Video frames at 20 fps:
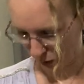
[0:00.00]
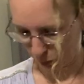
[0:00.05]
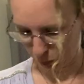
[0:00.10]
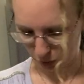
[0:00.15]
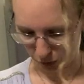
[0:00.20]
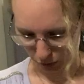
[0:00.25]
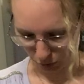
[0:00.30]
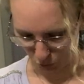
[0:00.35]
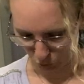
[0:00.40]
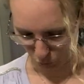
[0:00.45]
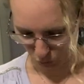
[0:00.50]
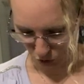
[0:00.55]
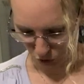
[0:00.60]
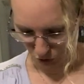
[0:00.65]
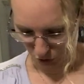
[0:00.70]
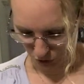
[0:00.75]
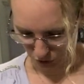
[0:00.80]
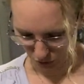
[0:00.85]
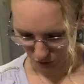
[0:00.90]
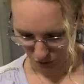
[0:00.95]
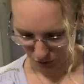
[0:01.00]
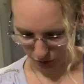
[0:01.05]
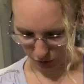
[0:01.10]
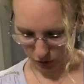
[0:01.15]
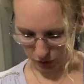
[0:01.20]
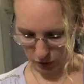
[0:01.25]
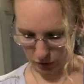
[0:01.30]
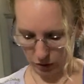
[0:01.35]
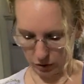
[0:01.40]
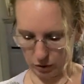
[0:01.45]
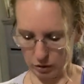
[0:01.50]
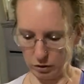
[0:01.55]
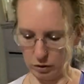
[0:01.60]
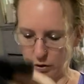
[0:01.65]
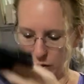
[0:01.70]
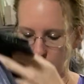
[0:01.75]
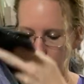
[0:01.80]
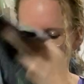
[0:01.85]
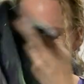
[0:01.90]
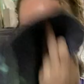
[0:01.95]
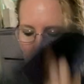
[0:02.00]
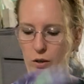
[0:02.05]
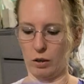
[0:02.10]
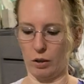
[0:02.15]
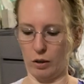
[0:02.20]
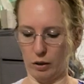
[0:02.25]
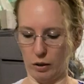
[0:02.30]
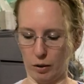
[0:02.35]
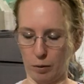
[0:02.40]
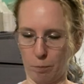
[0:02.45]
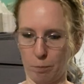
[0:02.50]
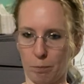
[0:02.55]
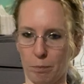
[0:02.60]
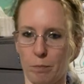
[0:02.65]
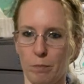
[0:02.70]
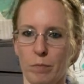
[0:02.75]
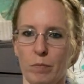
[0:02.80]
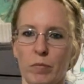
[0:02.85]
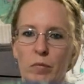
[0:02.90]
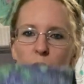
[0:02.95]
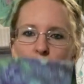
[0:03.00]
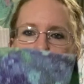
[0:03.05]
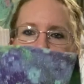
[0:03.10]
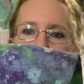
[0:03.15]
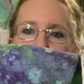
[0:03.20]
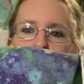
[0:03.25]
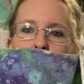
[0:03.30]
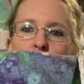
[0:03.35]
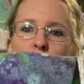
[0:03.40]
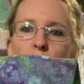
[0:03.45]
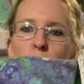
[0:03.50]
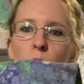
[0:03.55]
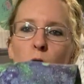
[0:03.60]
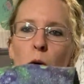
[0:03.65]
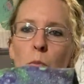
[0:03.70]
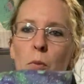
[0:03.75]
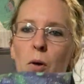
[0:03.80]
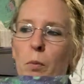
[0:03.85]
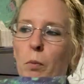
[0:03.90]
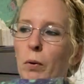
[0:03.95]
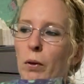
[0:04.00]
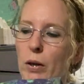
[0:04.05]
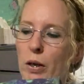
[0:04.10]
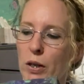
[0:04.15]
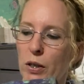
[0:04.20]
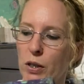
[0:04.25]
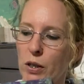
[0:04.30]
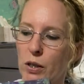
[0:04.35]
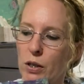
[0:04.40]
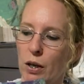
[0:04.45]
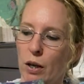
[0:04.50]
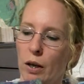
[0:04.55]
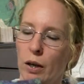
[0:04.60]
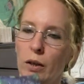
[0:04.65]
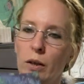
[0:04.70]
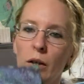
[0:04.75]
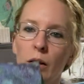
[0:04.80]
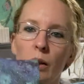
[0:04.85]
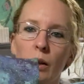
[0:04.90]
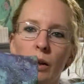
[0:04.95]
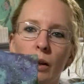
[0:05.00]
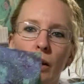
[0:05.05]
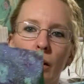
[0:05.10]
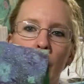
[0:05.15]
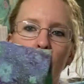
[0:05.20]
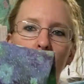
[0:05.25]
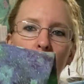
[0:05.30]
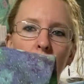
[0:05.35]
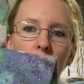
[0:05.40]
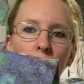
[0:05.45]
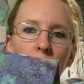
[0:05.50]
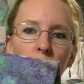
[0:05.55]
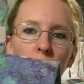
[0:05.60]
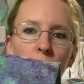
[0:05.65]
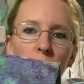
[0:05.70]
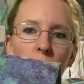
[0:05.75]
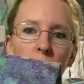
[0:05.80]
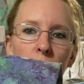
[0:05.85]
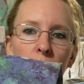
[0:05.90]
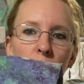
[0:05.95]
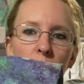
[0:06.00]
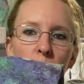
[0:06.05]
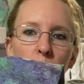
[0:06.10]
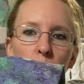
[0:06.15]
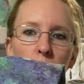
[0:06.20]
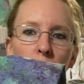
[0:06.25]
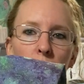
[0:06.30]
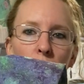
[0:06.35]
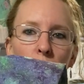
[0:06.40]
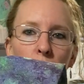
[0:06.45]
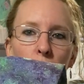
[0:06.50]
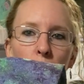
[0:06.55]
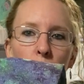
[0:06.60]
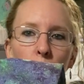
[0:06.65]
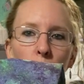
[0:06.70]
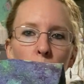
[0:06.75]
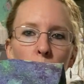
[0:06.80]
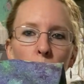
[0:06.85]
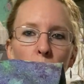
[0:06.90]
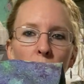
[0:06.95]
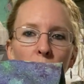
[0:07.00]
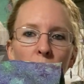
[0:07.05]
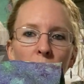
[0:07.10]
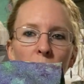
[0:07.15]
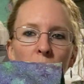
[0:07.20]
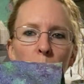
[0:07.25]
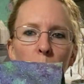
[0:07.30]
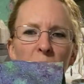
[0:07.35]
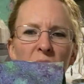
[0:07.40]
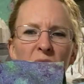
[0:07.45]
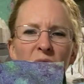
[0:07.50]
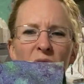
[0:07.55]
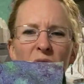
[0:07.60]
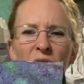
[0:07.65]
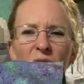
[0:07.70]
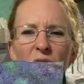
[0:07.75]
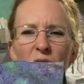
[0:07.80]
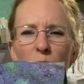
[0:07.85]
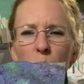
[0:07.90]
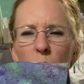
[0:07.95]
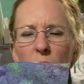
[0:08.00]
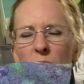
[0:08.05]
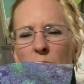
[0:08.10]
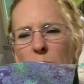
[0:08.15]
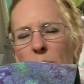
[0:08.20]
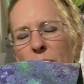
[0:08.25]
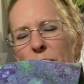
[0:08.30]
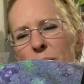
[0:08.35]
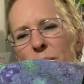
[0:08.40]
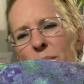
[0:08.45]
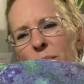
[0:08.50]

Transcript: I'm probably going to switch it, because look at this. Um, so there's a lot of dark purple in this design. And look at this blue with it. I mean, yeah, I mean,